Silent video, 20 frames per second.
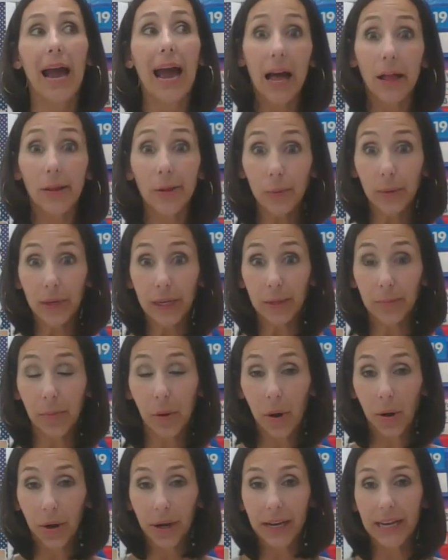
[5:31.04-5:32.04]
Halloween
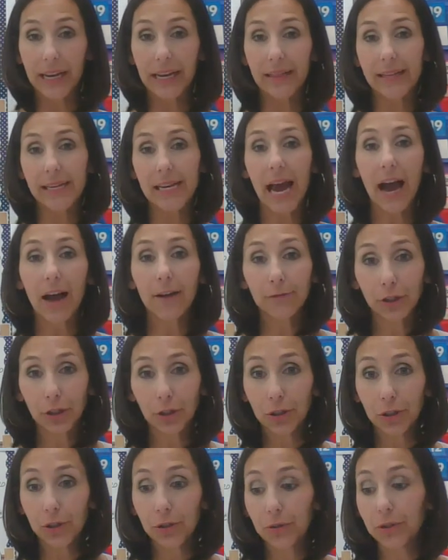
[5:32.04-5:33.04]
party in the
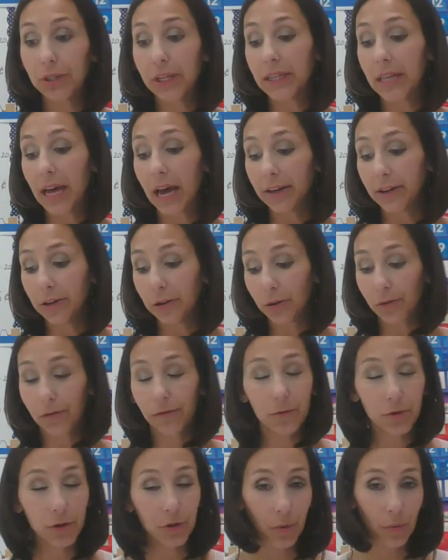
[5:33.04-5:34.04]
afternoon that you're
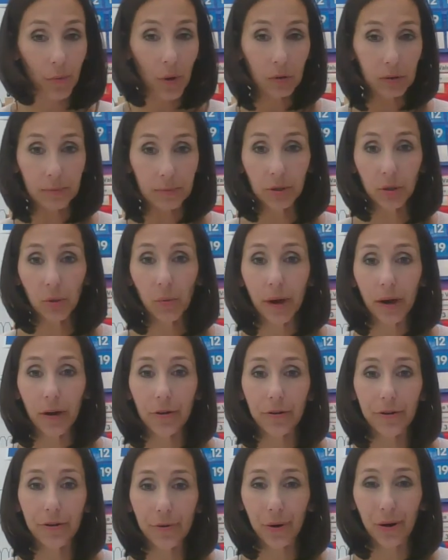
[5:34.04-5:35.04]
welcome to
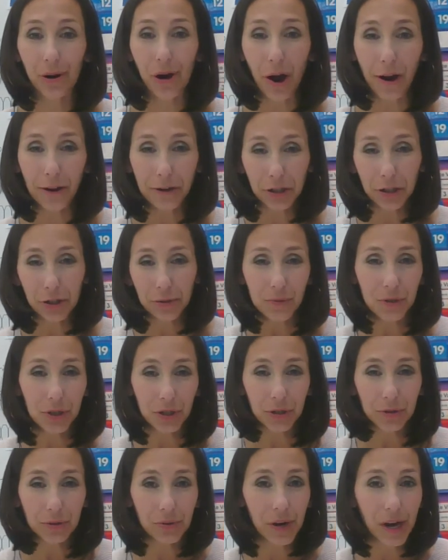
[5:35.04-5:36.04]
wear your costume
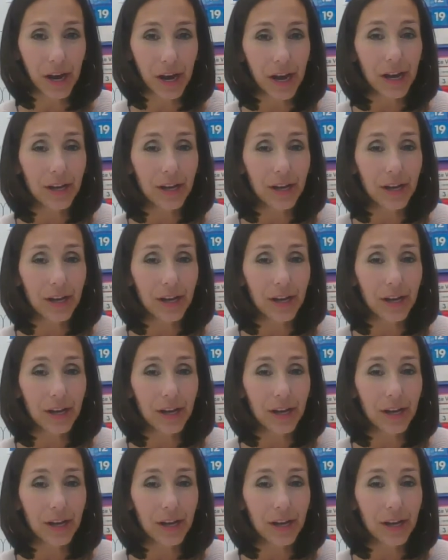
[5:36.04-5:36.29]
to.